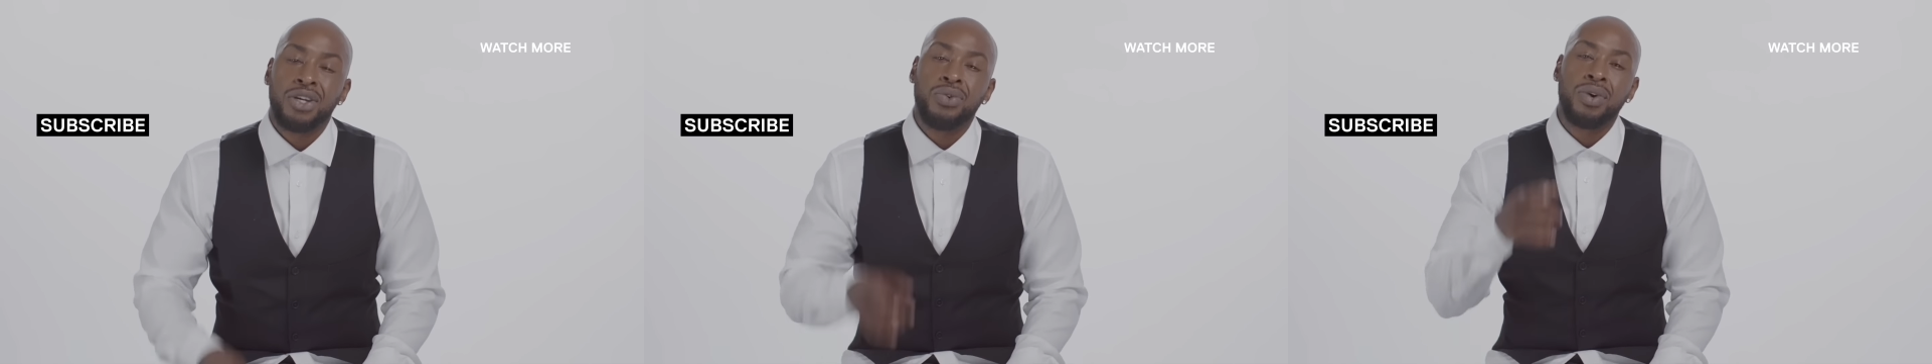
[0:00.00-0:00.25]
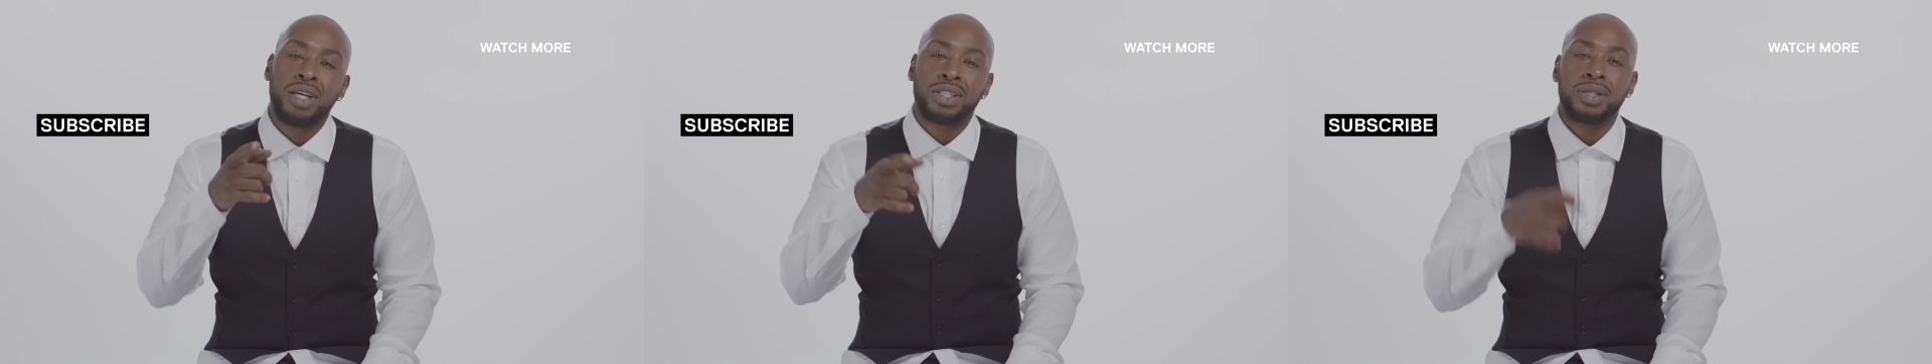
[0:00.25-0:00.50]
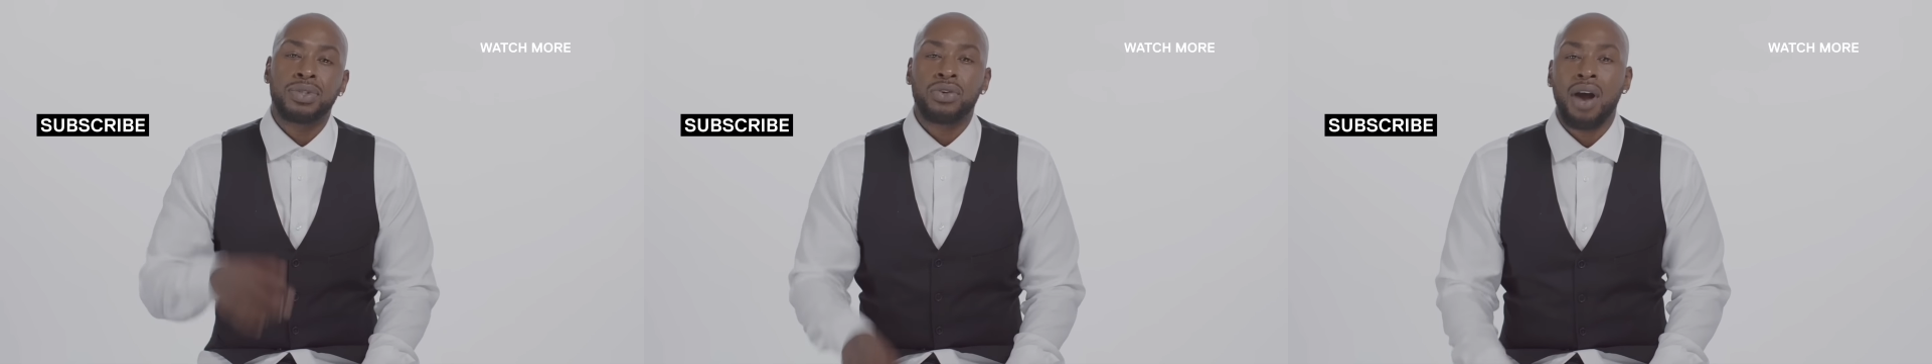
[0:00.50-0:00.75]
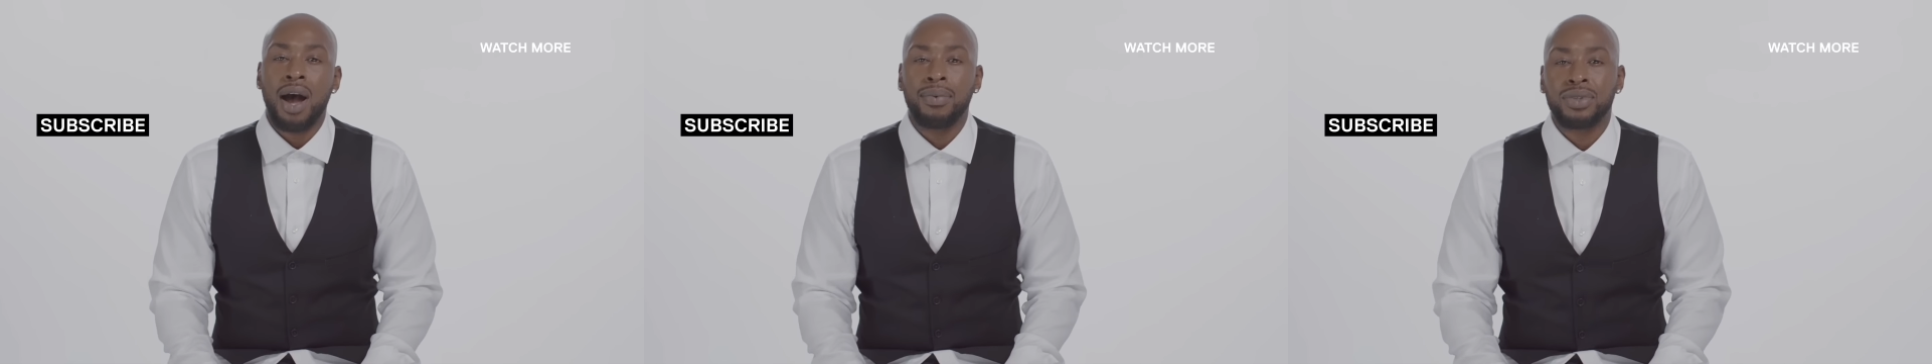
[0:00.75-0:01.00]
you ain't
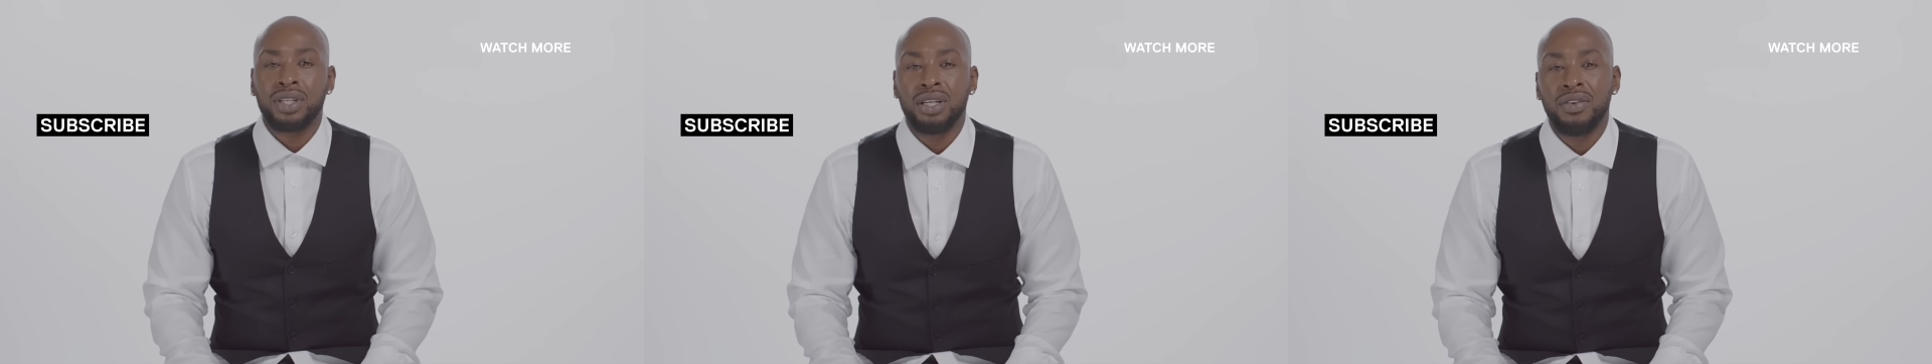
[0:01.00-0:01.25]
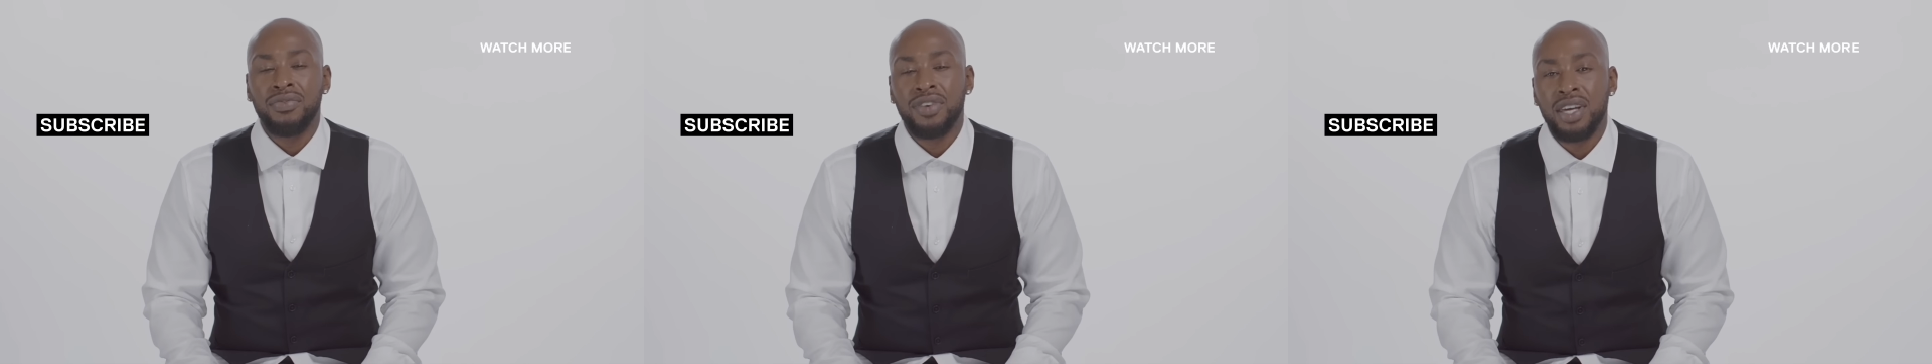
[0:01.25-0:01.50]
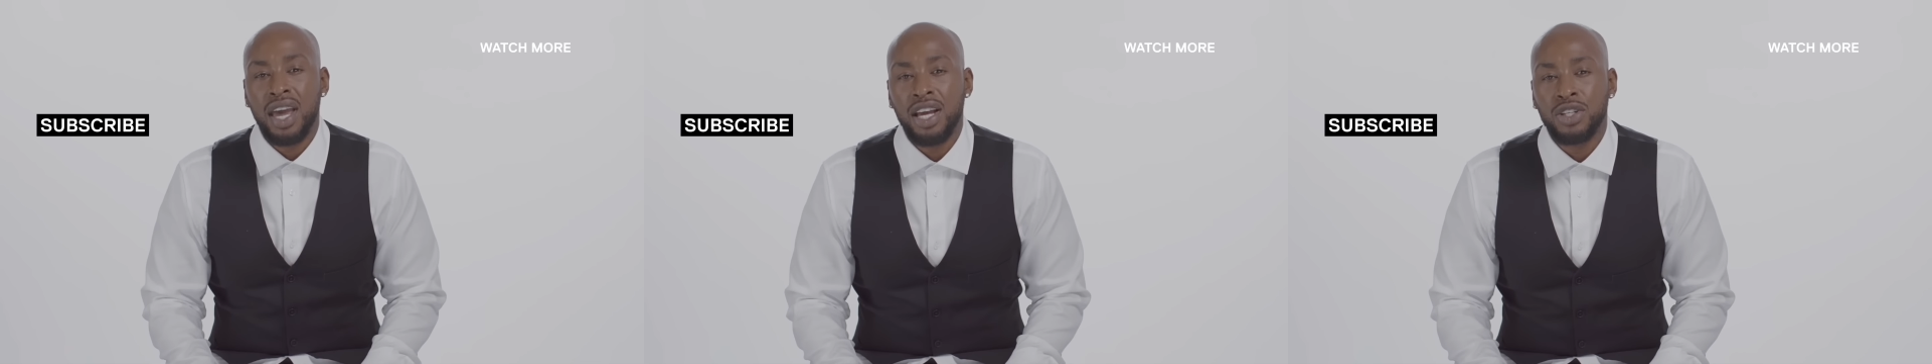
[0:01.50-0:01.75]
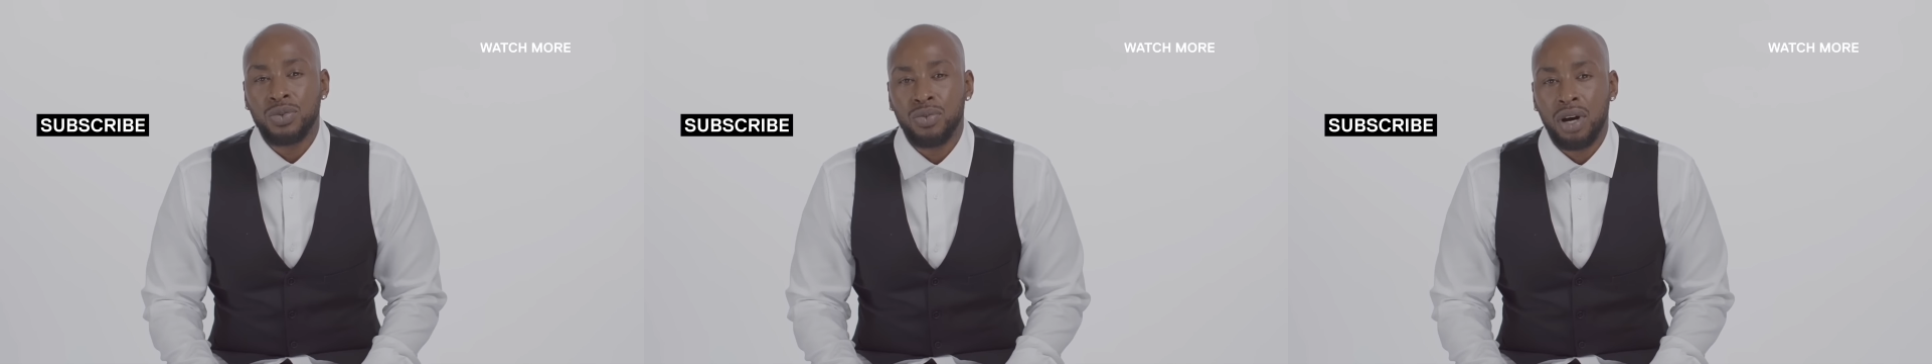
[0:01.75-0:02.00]
subscribed to
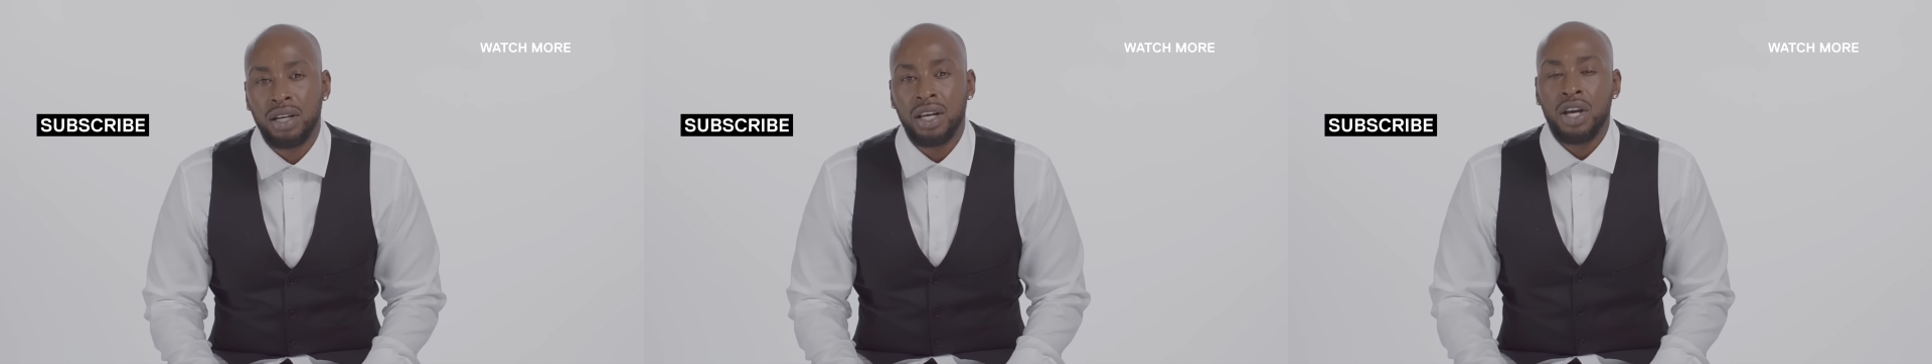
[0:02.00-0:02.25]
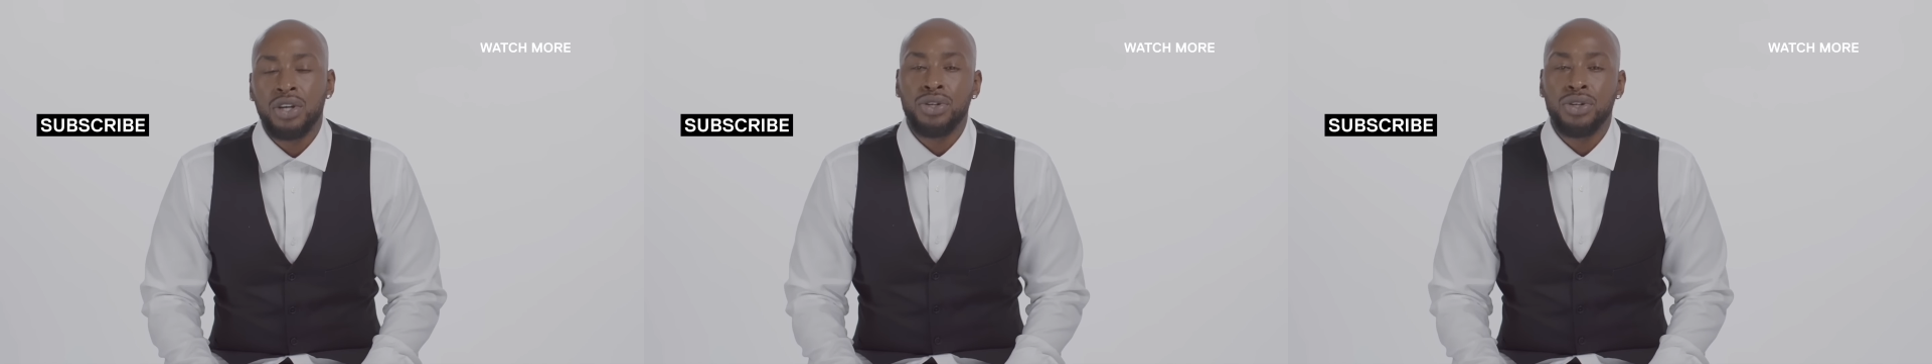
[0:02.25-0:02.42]
VH1